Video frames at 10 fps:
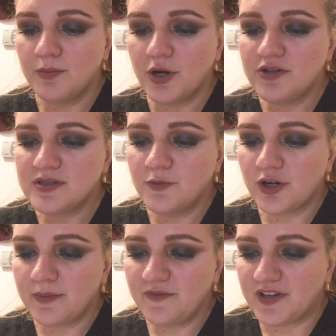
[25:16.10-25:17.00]

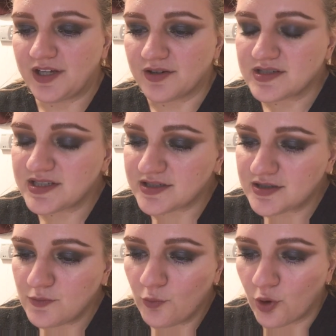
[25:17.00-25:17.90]
Post-mortem figures since
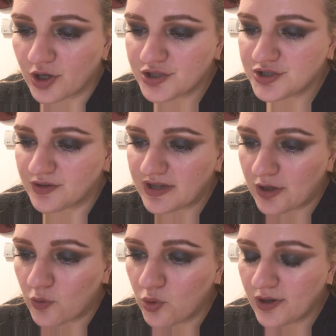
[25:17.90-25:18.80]
the war show
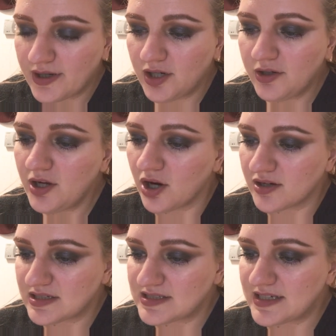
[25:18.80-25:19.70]
that coronary
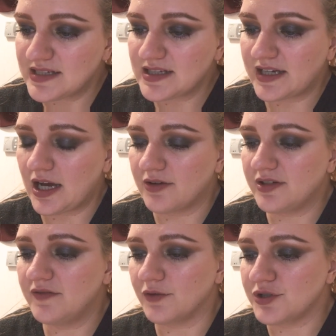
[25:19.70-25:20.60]
heart disease
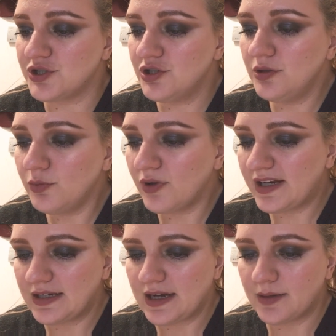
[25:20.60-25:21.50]
accounted for
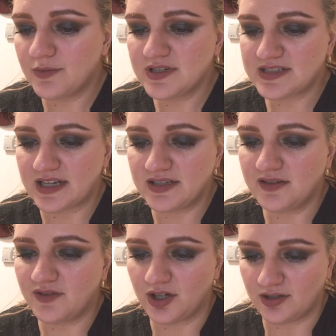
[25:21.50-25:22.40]
2.9%
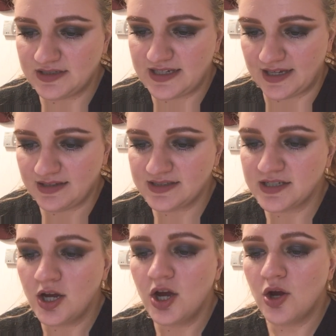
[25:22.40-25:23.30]
of all deaths,
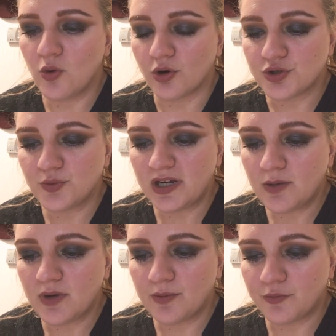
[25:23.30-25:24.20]
or
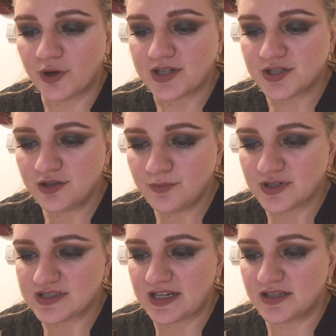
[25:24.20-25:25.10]

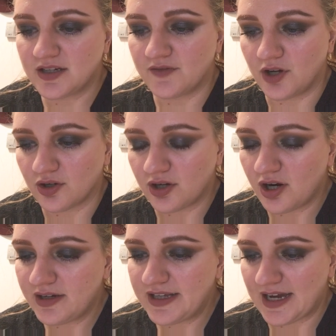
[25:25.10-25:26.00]
21.2% of all
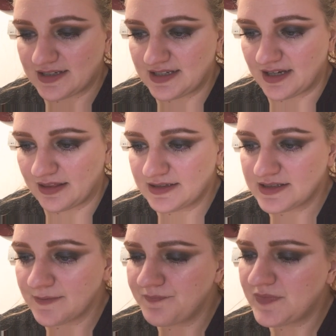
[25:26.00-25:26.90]
cardiac deaths.